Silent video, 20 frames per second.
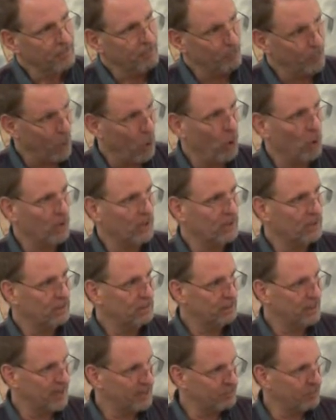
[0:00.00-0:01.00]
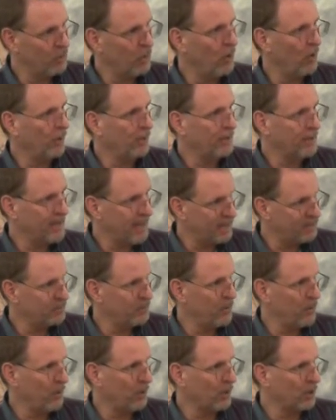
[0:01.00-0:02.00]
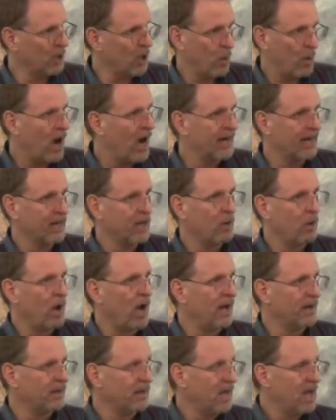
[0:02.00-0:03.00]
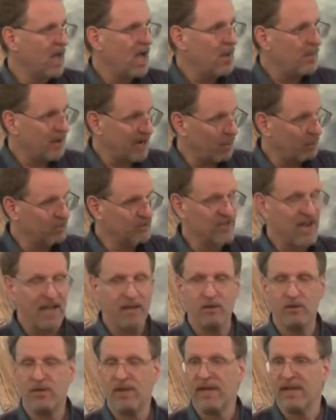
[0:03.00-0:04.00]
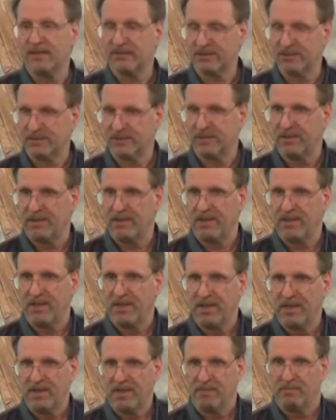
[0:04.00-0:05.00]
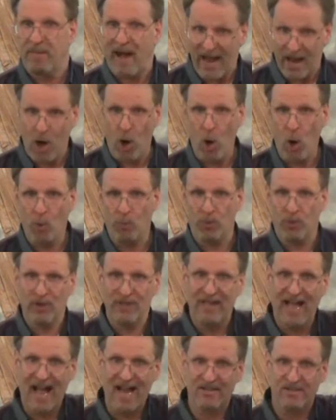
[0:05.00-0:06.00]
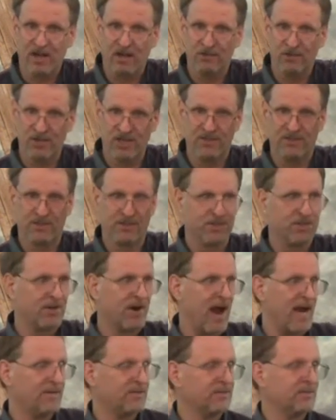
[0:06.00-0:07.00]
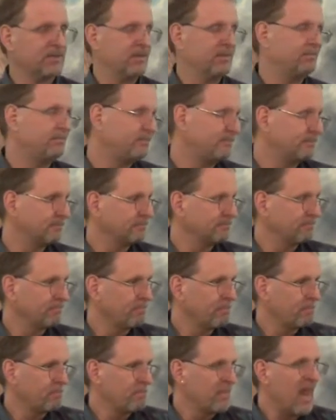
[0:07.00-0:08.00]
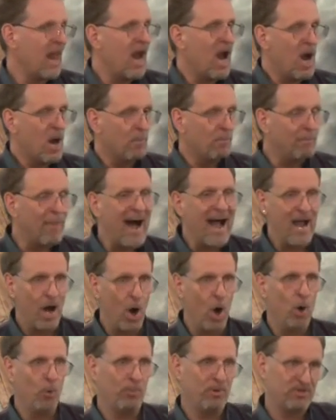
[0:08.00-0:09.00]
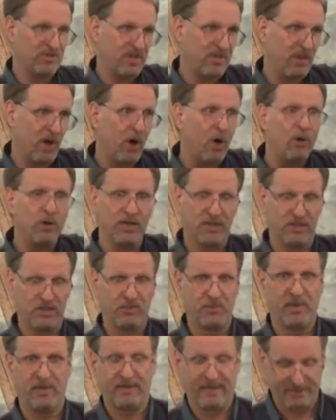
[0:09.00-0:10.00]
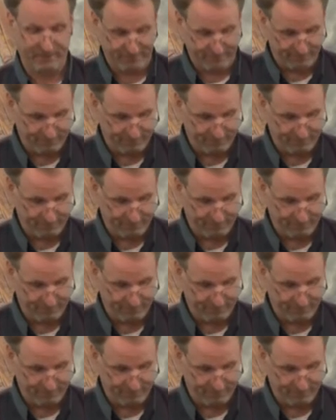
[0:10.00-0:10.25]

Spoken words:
More and more and more. Go on and go on. But I will tell you this. My hope relies on Jesus Christ. My hope is in the Holy Spirit.